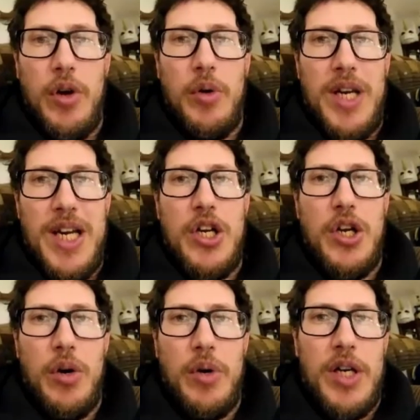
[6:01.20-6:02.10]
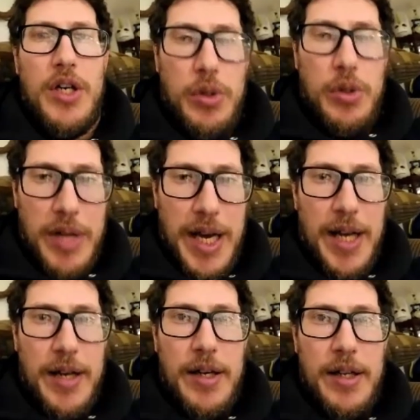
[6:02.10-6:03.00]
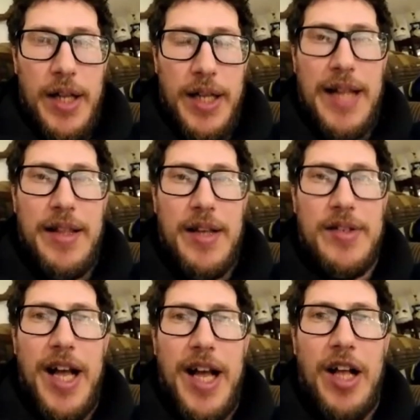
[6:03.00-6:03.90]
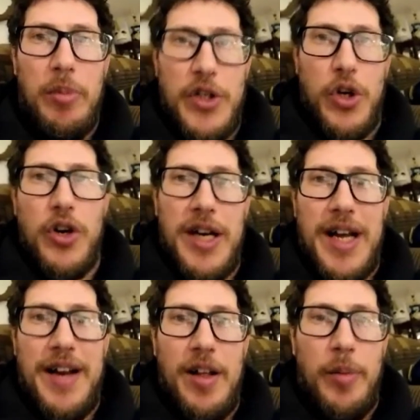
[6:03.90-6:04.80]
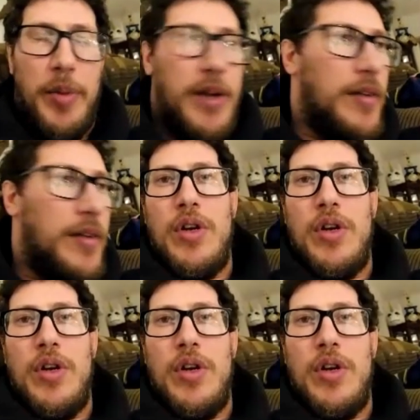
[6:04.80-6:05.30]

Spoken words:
don't need to do that. Like that doesn't help. That's hurting, not helping.